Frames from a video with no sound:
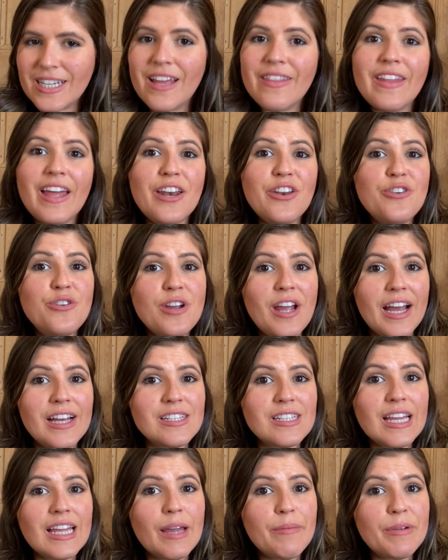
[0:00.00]
And then you guys
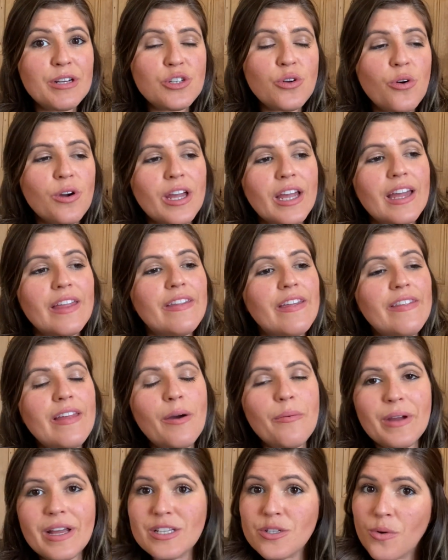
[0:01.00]
can get my talking. And then that
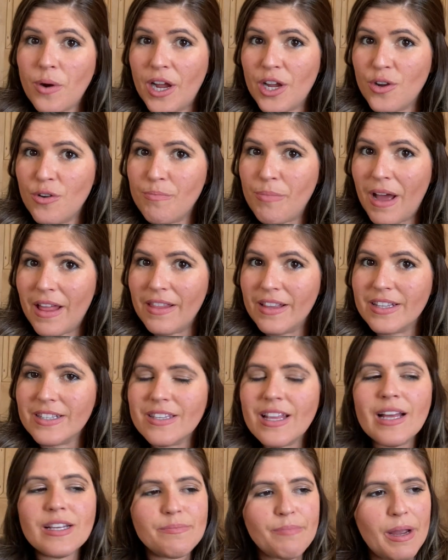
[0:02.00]
way it's quite a good balance.
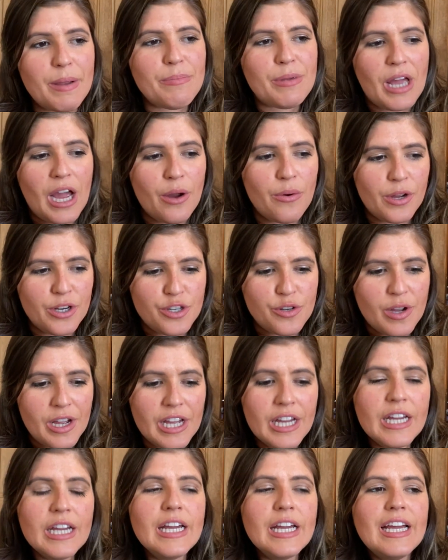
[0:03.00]
That might be how I do it,
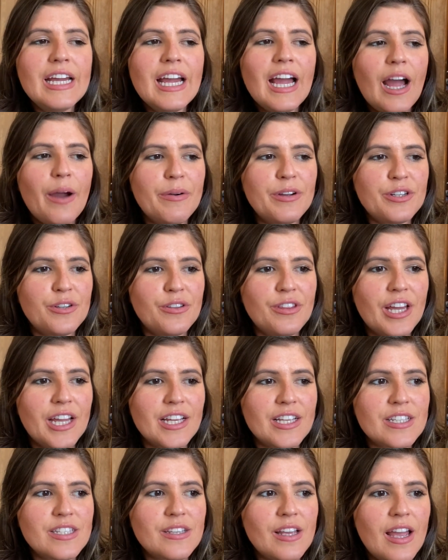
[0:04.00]
how I do things.